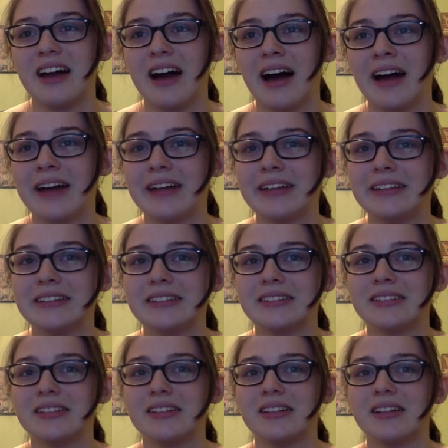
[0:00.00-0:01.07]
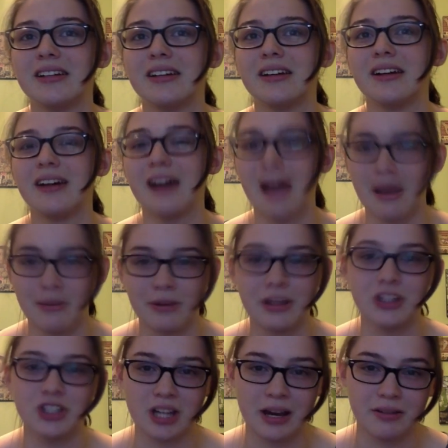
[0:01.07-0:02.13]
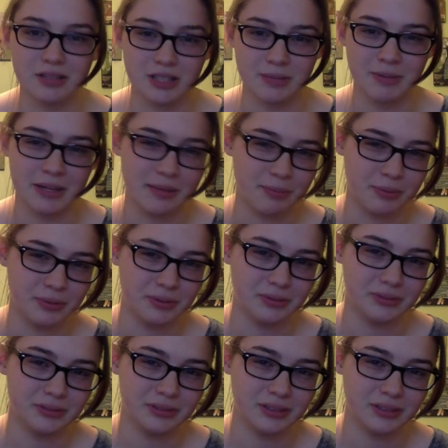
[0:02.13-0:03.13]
I reached out to people